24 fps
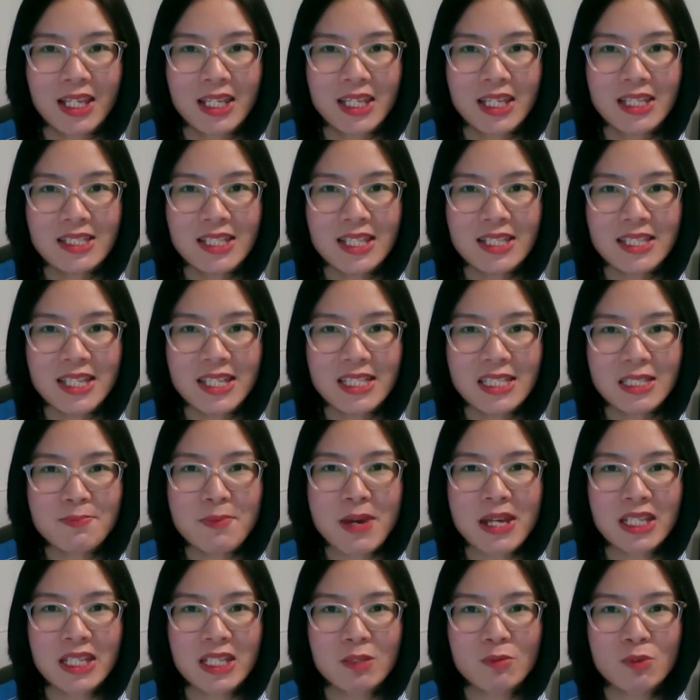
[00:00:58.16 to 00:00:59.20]
In this
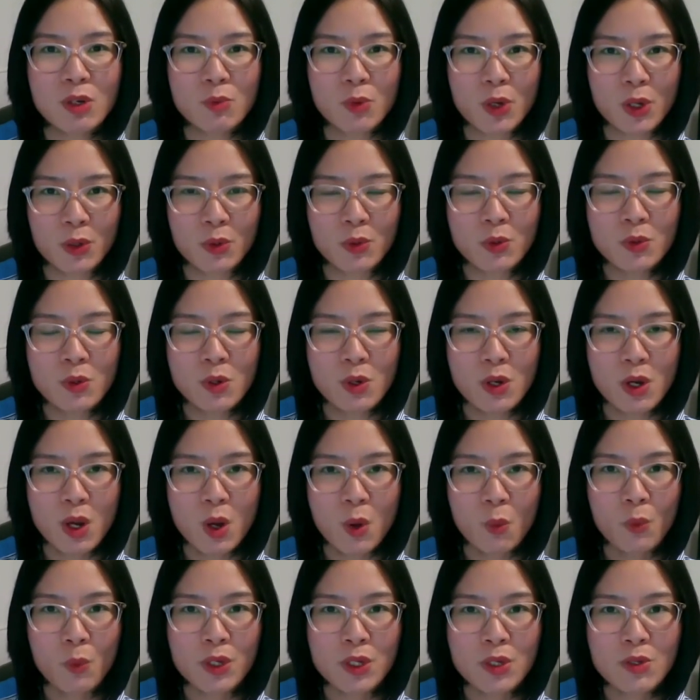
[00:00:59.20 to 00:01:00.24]
systematic review,
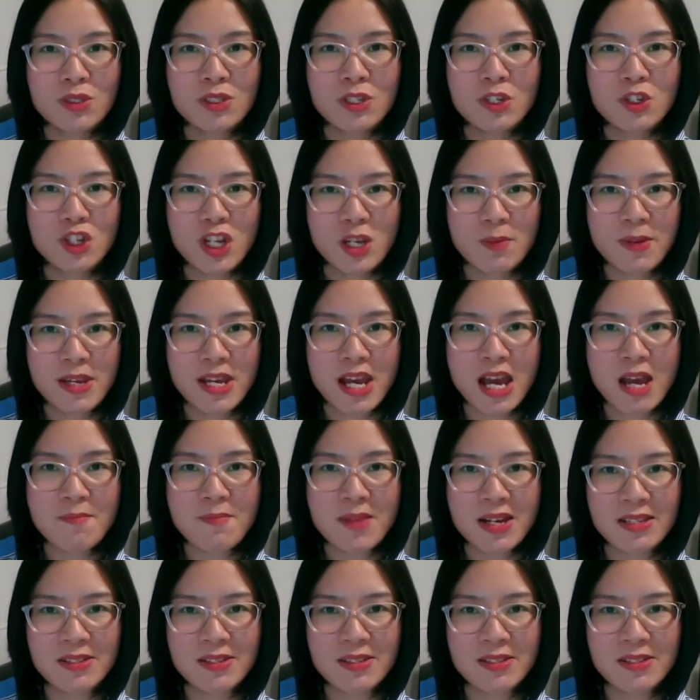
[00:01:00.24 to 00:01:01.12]
we used the GBI